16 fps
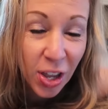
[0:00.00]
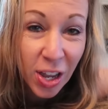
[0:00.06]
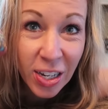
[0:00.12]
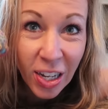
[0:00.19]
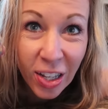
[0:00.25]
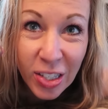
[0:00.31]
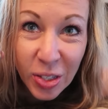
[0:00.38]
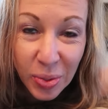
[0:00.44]
You
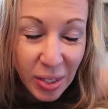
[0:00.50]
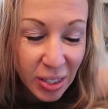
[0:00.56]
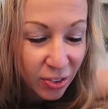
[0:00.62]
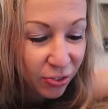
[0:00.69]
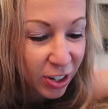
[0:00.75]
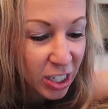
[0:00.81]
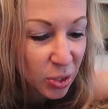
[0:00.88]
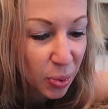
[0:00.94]
can tell this was
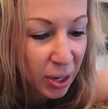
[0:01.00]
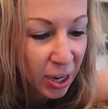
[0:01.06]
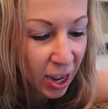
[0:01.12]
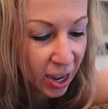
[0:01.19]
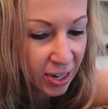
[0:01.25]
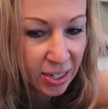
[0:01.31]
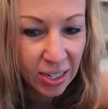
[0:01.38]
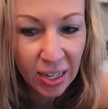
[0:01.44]
the first one
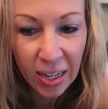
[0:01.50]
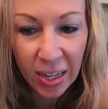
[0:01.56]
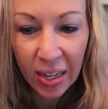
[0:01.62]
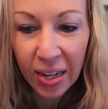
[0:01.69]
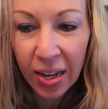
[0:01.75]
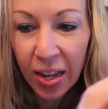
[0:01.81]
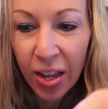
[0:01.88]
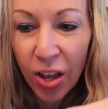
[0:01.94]
I
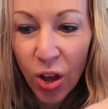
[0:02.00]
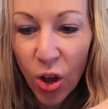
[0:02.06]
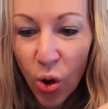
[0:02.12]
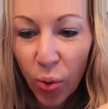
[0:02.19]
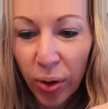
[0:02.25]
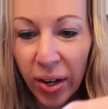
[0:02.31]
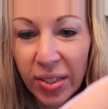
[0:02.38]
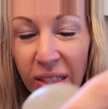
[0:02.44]
did
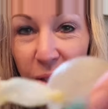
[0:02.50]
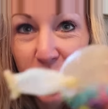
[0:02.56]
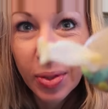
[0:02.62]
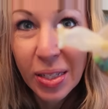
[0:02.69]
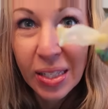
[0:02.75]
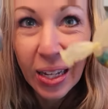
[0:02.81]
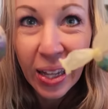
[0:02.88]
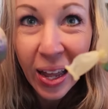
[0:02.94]
whereas this
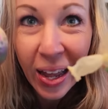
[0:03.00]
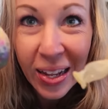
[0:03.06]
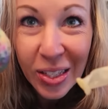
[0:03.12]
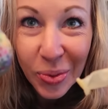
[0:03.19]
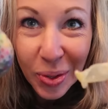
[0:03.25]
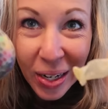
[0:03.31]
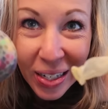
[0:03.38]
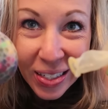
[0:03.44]
was the
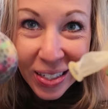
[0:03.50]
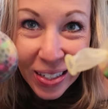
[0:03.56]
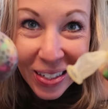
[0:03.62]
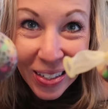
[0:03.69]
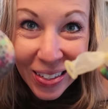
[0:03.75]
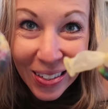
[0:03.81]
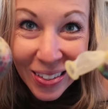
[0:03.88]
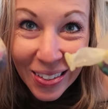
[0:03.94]
last one I
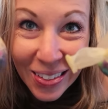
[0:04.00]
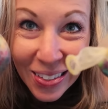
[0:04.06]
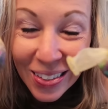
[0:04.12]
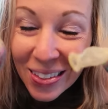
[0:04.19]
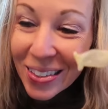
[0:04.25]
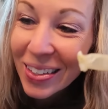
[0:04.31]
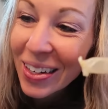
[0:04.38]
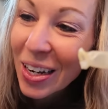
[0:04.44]
did.
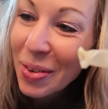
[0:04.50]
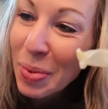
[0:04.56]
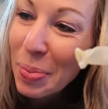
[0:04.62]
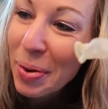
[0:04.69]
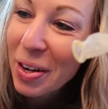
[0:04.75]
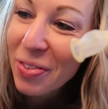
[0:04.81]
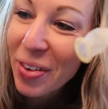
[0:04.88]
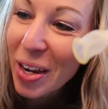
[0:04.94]
They're gonna be
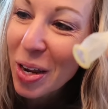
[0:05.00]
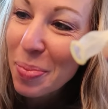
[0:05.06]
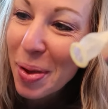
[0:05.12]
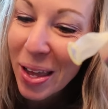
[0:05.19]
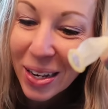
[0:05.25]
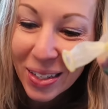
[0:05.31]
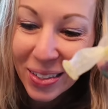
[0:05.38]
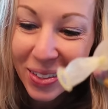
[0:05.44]
pretty fun, I
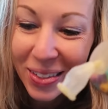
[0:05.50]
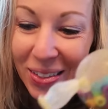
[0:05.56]
bet.